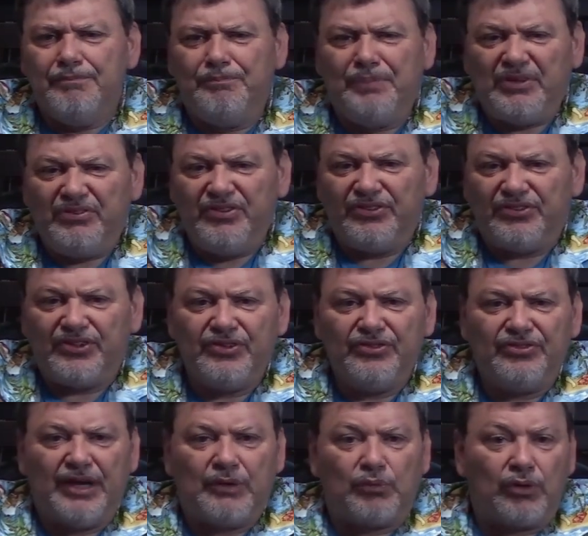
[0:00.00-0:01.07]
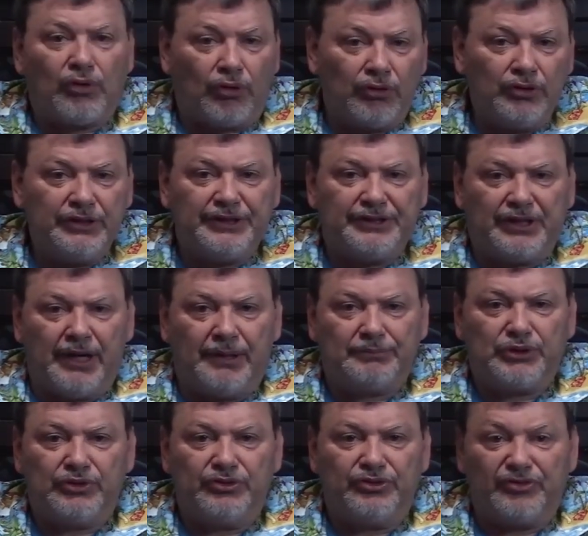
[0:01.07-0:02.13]
Businesses that were early
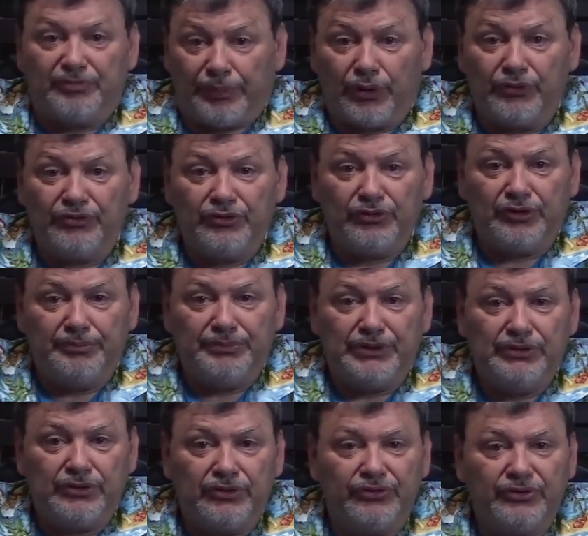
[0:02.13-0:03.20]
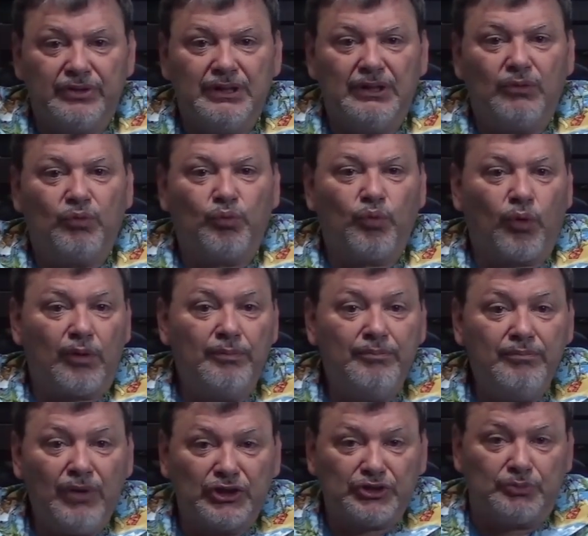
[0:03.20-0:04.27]
adopters of personal computers were
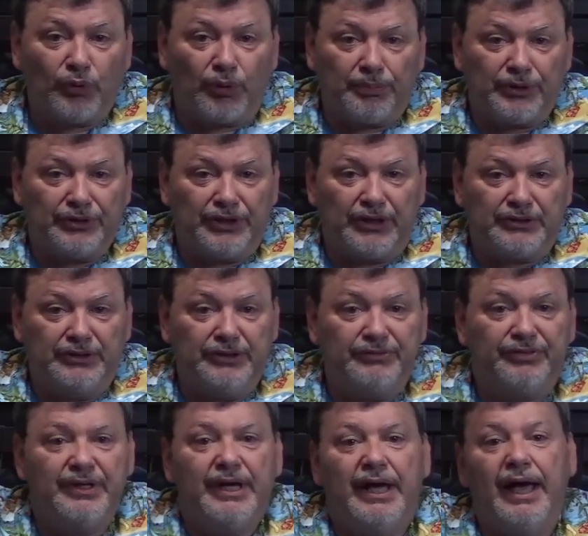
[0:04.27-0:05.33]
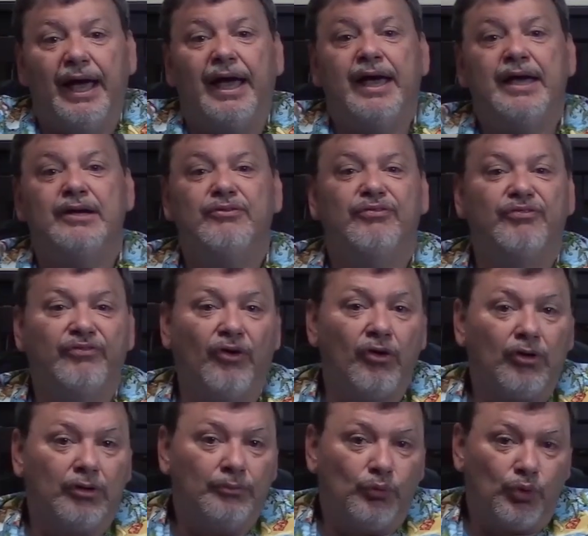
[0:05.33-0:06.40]
much more productive and
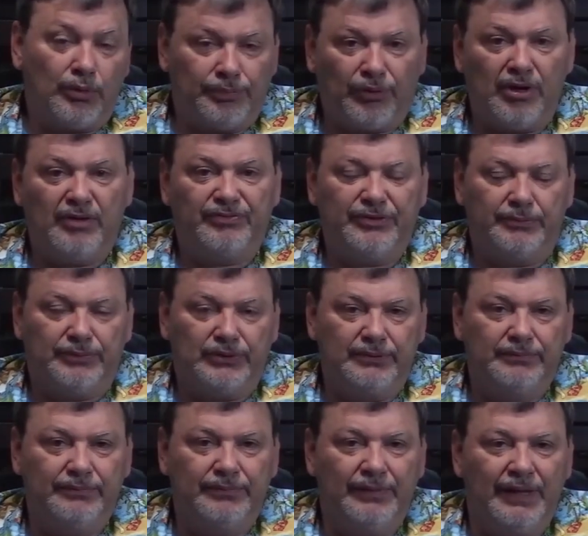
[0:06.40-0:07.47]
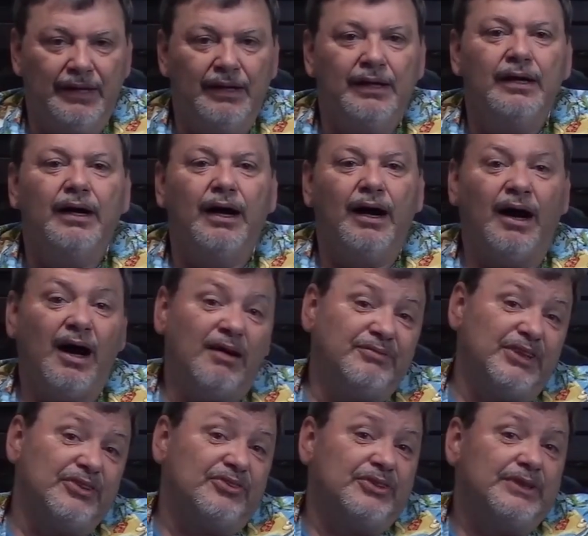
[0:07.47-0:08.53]
far more profitable.
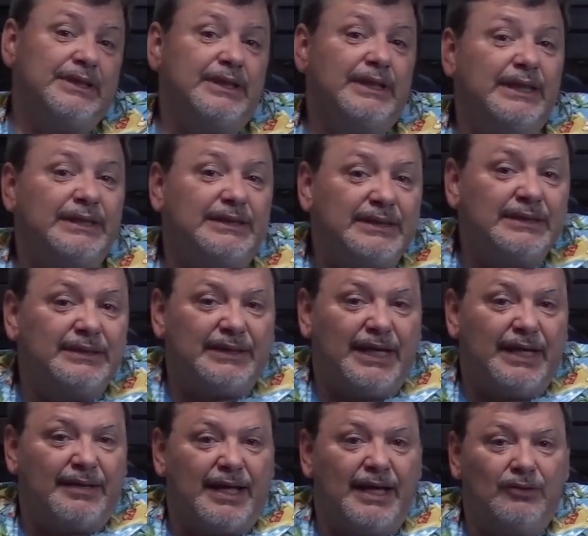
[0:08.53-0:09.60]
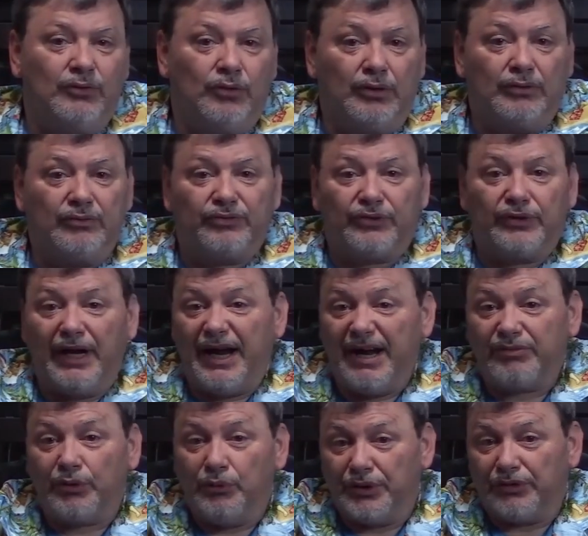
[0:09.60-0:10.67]
Obviously, it didn't take that long for
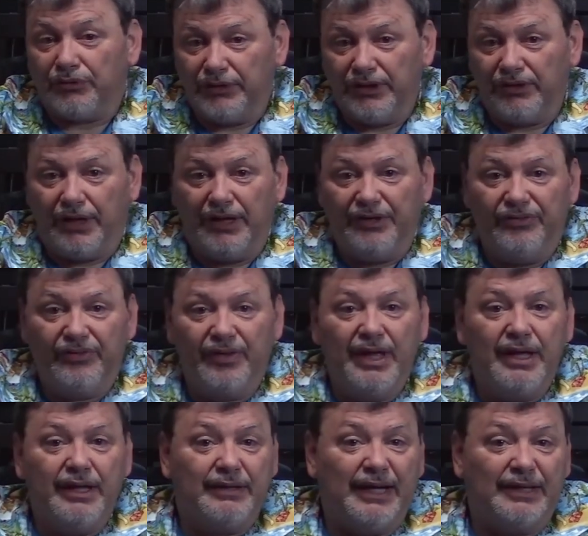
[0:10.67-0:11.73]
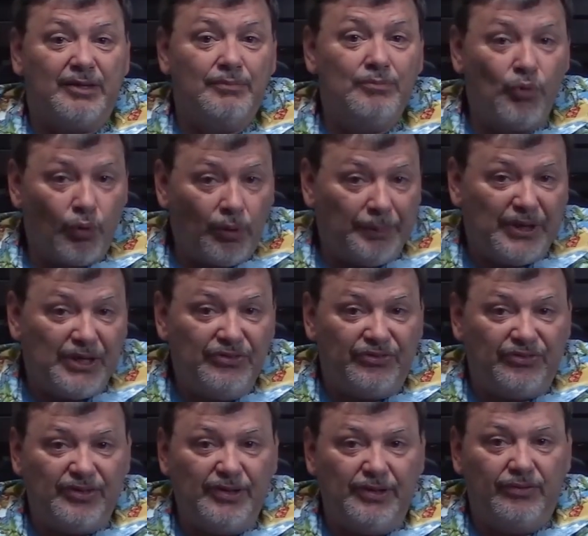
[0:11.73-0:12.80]
everyone to realize that the more
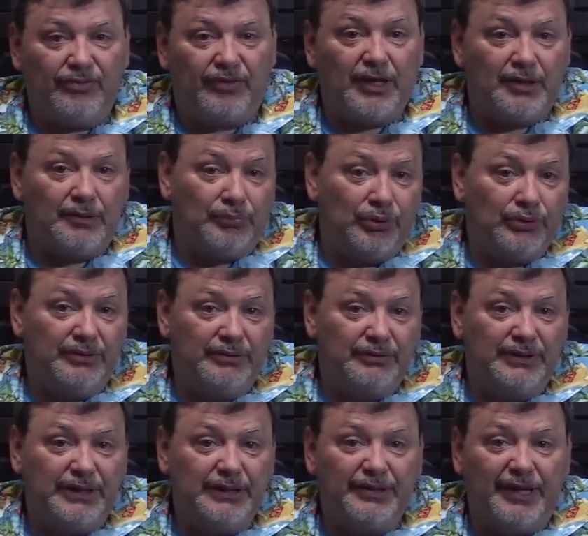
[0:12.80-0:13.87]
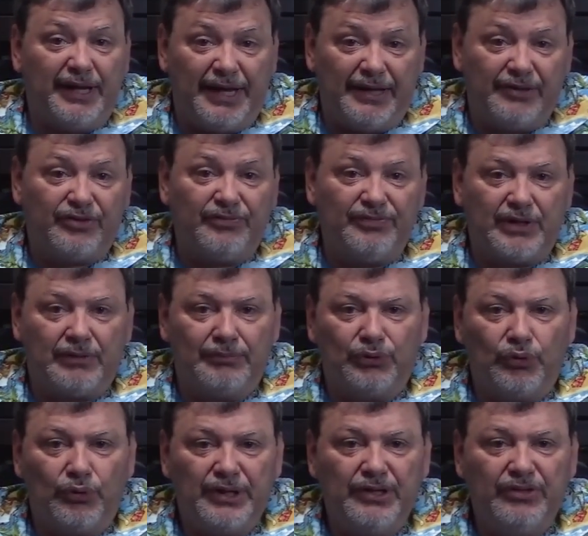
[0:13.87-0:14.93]
PCs they could put in the hands of their
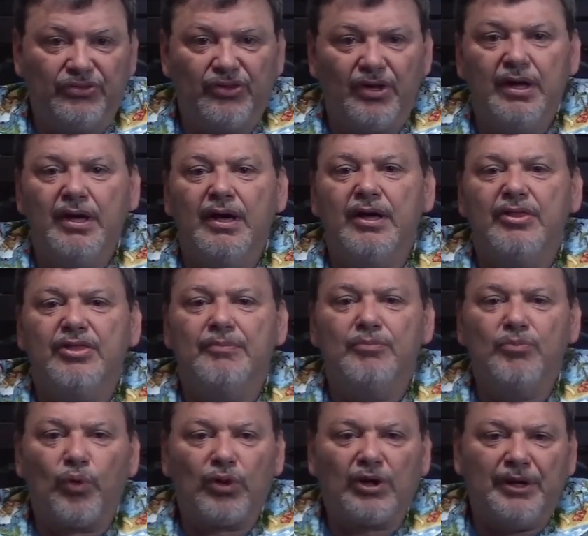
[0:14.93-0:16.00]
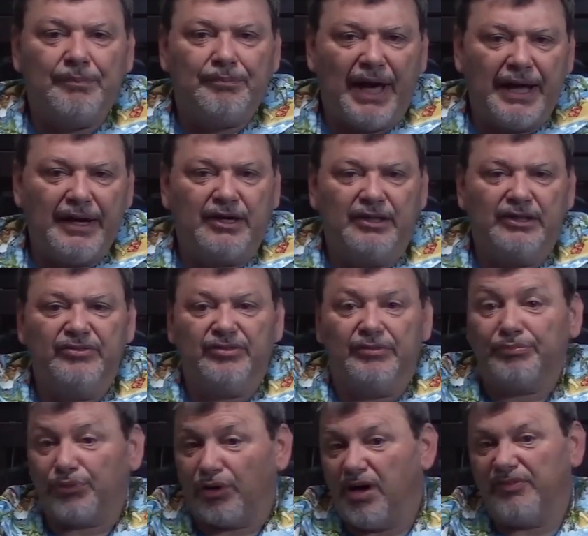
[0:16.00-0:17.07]
employees, the more competitive
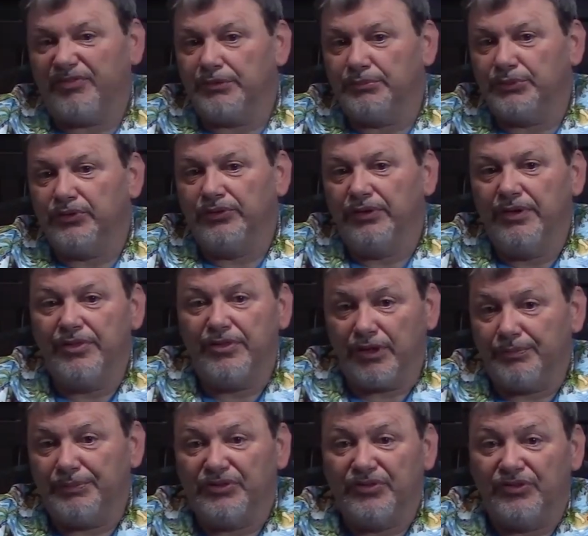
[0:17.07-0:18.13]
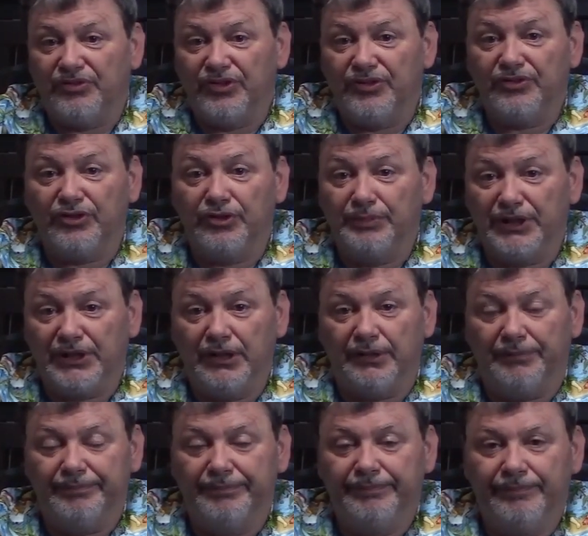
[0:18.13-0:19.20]
and profitable their businesses could
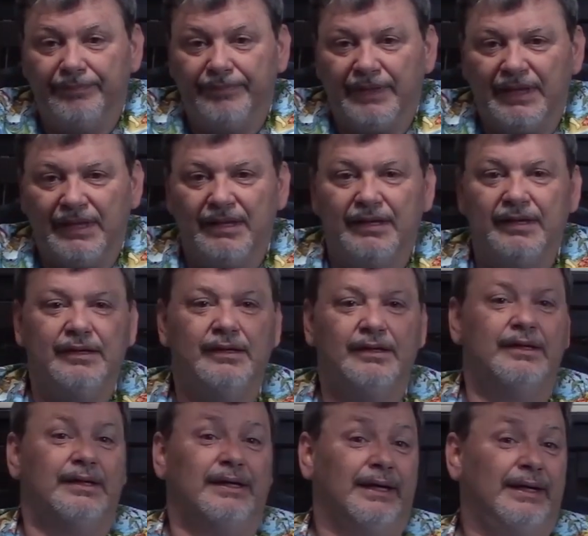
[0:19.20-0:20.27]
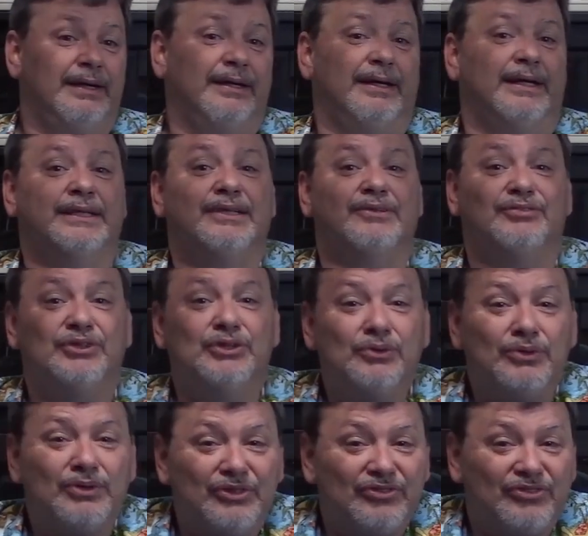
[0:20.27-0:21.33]
become. And if you
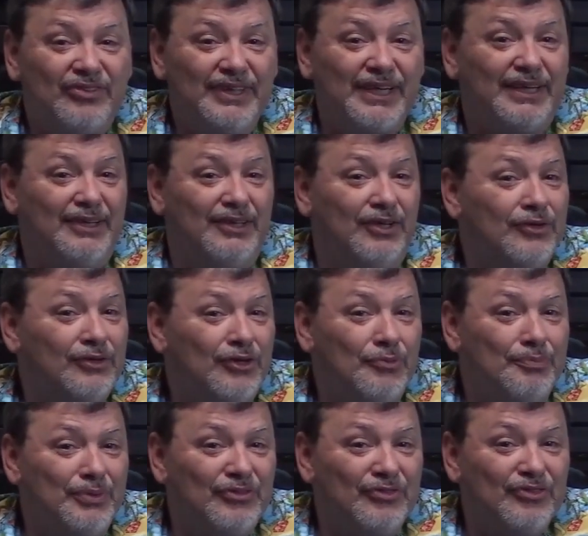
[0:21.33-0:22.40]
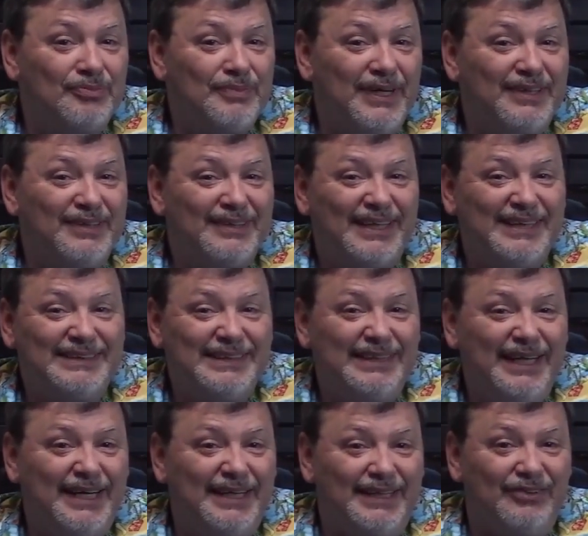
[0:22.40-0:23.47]
were a slick go-go businessman in the
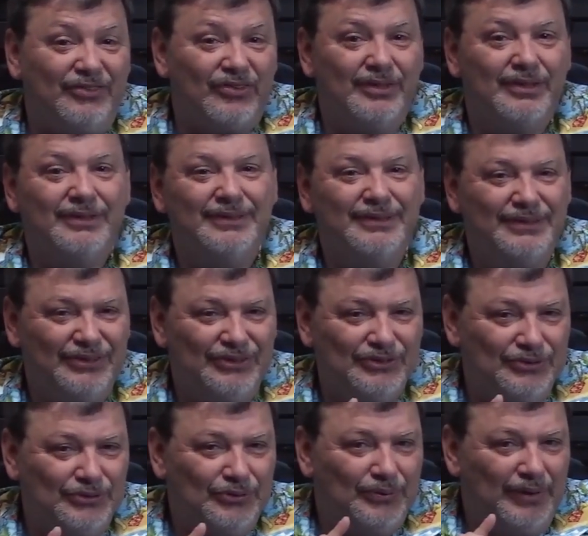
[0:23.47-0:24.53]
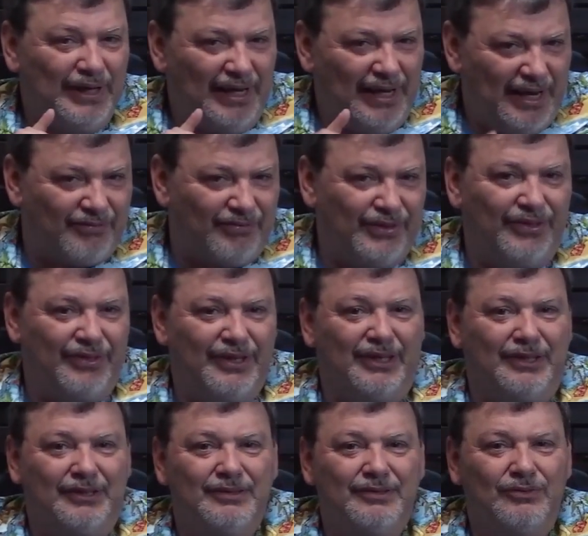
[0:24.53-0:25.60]
1980s, you knew
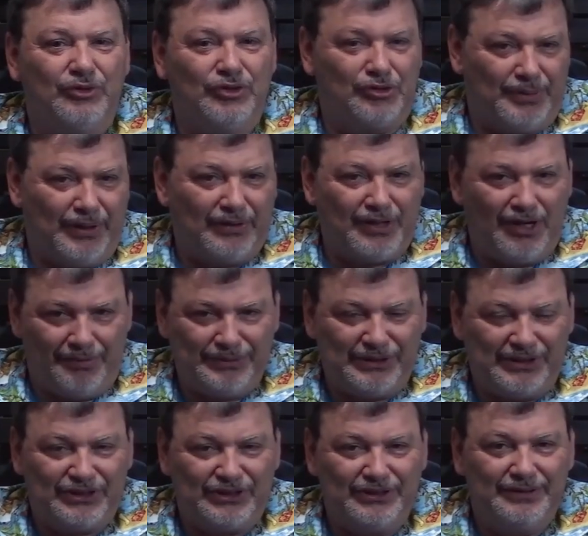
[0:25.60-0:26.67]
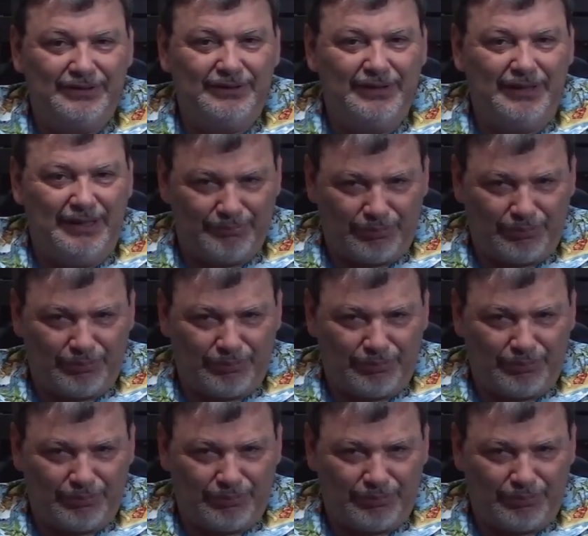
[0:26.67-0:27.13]
everything was about competition and